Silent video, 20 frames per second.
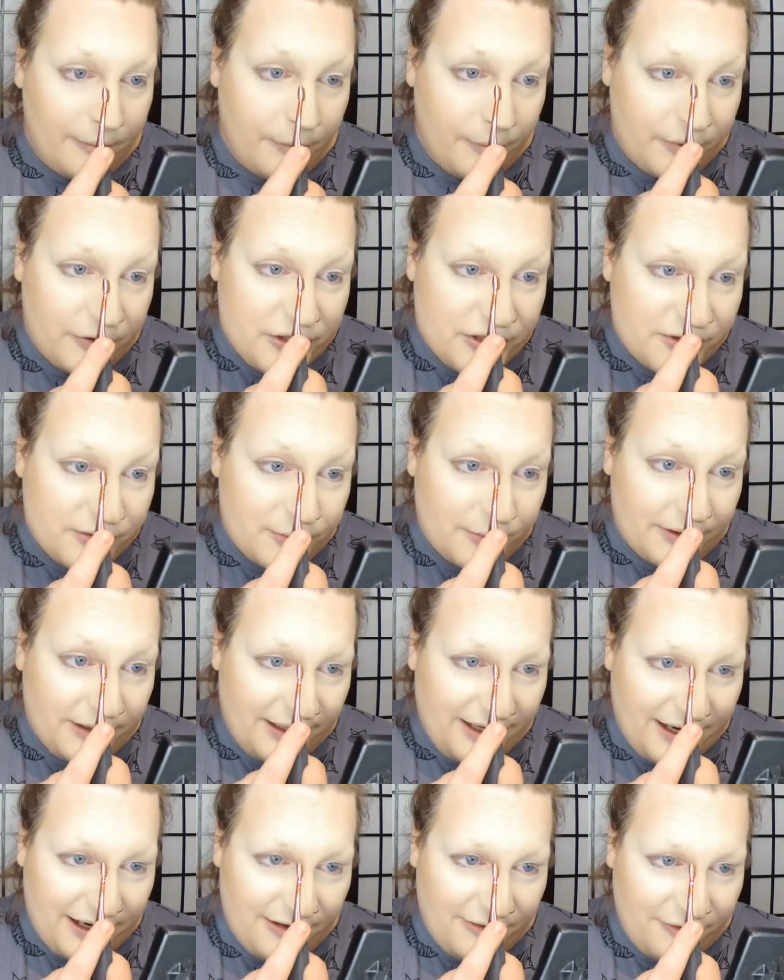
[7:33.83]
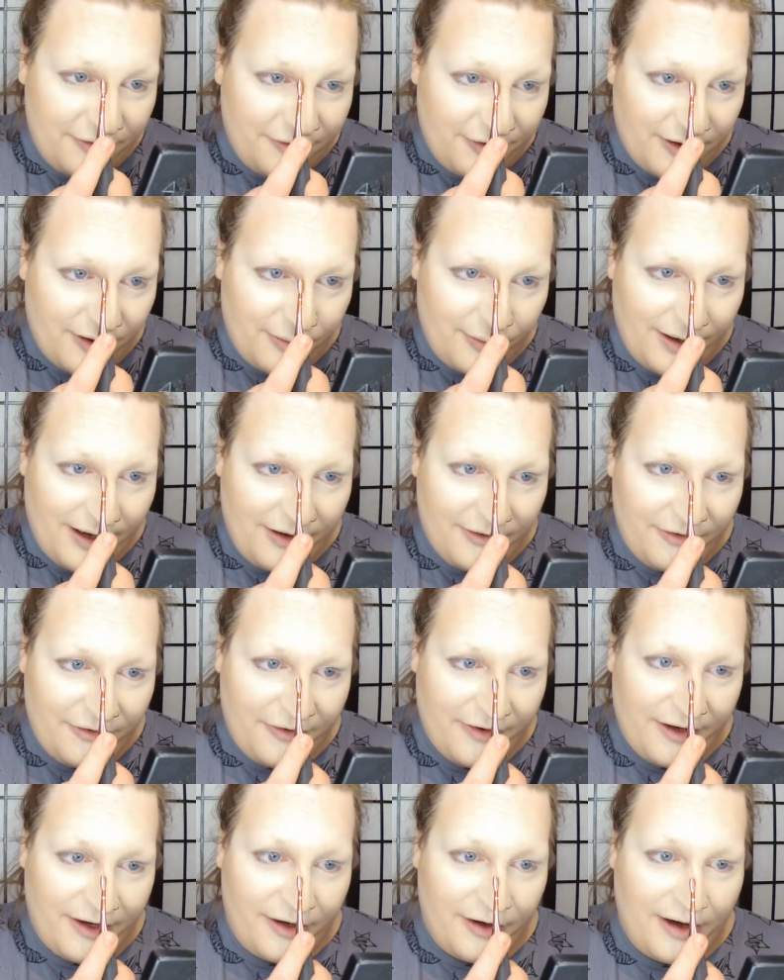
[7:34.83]
Which is a really kind of fun way to
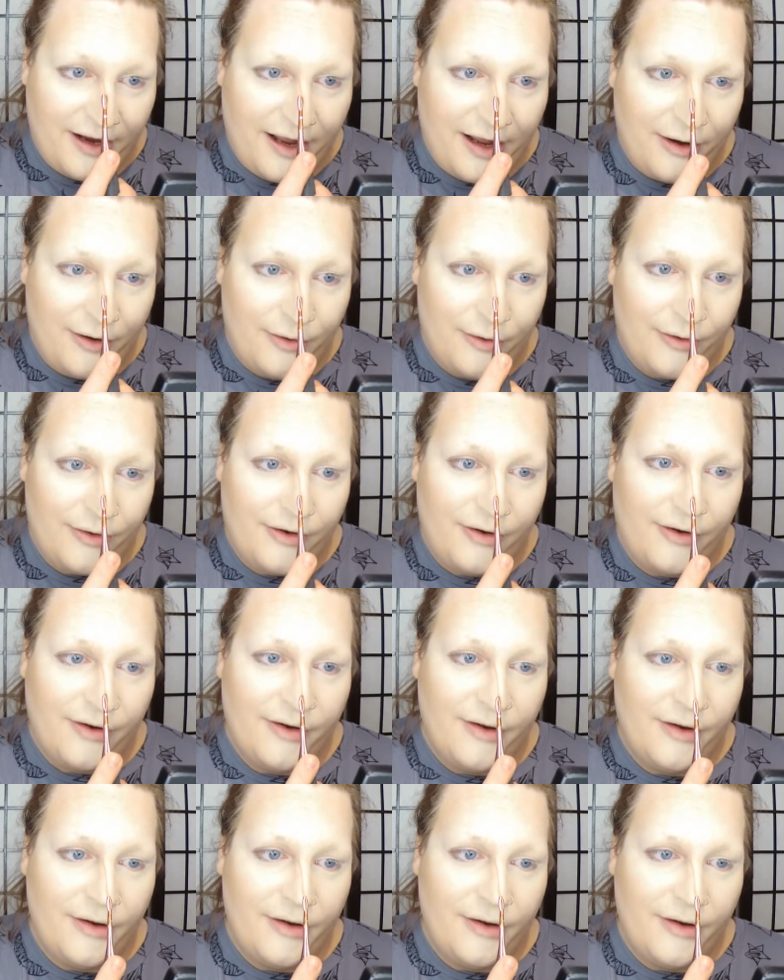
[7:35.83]
figure out